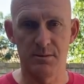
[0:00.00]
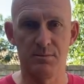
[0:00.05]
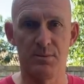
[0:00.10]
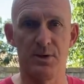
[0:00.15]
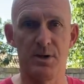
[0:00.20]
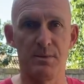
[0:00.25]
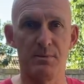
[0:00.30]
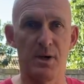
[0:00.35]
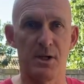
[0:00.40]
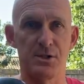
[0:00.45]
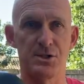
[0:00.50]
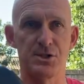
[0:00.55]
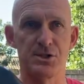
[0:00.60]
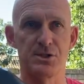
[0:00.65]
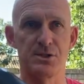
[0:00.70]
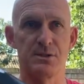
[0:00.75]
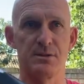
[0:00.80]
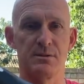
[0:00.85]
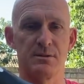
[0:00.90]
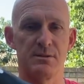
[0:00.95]
pretty
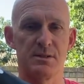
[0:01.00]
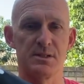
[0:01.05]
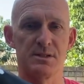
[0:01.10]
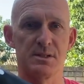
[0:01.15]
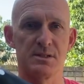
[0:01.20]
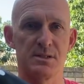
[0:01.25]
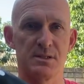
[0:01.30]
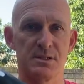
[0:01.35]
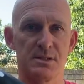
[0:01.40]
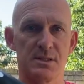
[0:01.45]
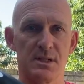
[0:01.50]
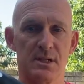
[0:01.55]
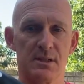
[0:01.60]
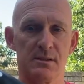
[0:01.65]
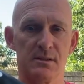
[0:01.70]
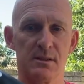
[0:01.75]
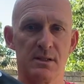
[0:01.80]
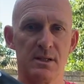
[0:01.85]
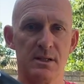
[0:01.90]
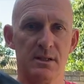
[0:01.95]
much this is the
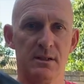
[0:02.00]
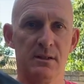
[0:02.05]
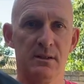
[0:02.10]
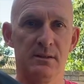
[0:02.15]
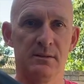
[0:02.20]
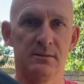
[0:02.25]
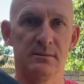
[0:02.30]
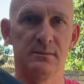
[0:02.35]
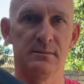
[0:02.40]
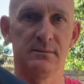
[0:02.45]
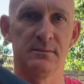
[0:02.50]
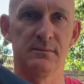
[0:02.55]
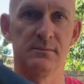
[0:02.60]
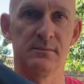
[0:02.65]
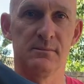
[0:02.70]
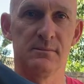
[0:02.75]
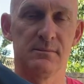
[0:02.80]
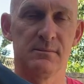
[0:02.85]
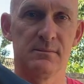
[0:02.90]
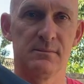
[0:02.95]
saddle here.
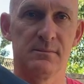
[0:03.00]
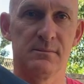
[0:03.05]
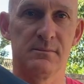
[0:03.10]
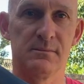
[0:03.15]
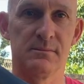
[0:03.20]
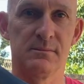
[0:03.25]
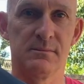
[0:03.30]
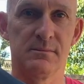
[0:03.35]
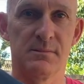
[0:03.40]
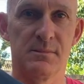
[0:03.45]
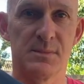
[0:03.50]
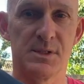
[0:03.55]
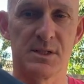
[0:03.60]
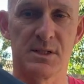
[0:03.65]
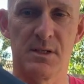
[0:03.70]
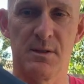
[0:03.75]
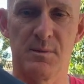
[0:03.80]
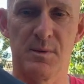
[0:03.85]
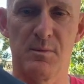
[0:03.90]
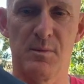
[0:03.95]
Just
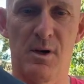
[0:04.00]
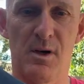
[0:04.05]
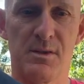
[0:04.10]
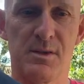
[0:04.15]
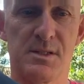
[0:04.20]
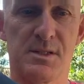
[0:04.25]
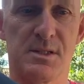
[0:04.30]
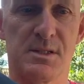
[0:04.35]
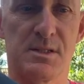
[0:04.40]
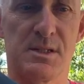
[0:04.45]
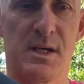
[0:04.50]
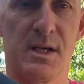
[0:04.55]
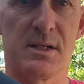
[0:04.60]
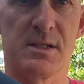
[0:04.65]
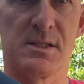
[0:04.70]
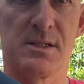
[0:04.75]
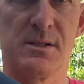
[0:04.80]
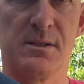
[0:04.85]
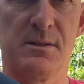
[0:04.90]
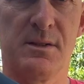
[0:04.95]
keep in mind this is the
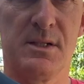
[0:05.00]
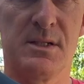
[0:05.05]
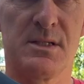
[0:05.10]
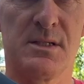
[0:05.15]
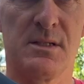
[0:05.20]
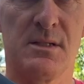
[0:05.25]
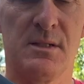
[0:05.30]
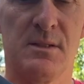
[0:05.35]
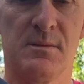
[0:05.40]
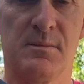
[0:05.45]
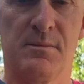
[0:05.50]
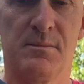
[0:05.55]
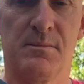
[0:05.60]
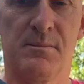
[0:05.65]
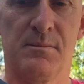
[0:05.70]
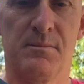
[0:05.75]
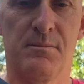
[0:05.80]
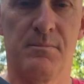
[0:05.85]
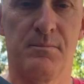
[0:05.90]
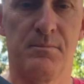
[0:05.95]
X series,
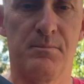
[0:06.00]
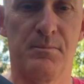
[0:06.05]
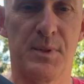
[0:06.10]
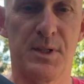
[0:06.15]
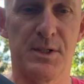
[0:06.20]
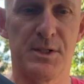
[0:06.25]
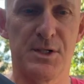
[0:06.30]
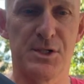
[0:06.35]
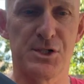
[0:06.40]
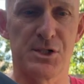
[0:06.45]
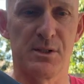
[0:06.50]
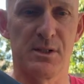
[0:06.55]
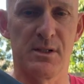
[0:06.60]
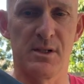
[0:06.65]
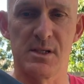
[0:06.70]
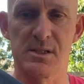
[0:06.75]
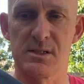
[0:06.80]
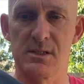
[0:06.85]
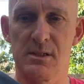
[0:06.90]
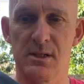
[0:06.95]
but initially
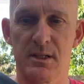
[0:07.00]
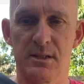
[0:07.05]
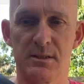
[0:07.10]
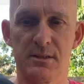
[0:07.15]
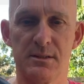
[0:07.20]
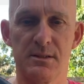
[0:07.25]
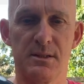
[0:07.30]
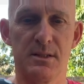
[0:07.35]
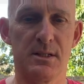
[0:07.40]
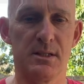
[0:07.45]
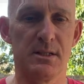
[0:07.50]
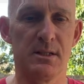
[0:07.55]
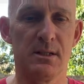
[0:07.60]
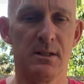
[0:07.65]
I selected the